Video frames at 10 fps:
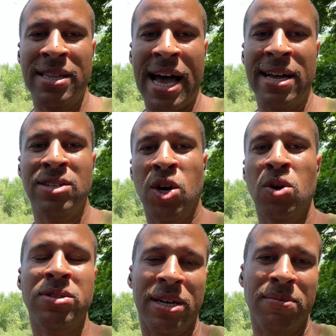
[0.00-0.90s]
that
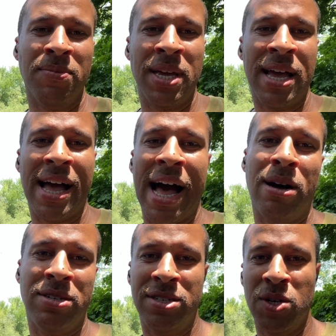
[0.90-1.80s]
told them how
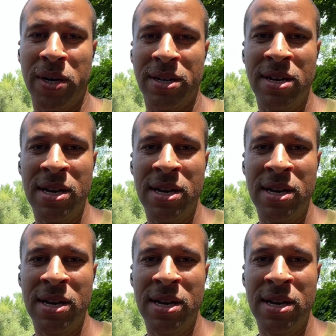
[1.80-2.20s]
to do it.